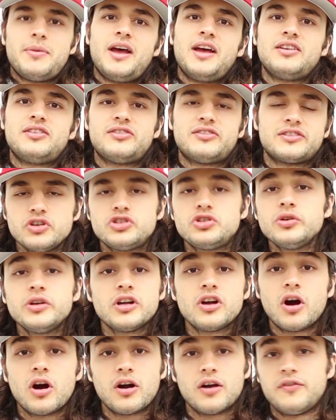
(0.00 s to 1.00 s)
best
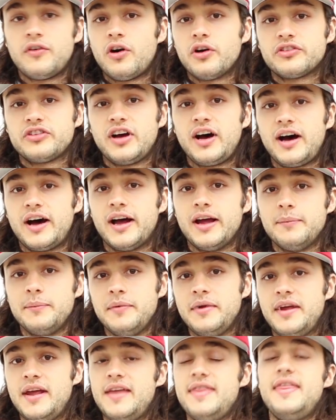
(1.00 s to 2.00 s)
shooting guard of all time.
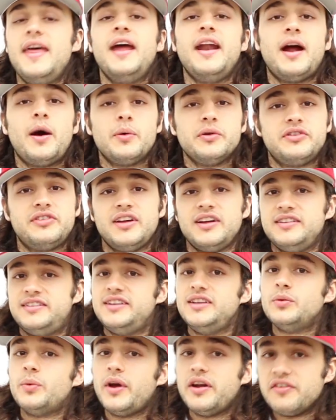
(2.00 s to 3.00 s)
And then I would say
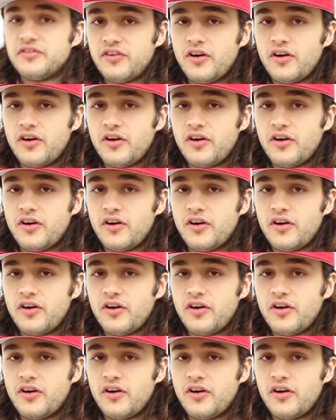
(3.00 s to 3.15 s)
D-Wade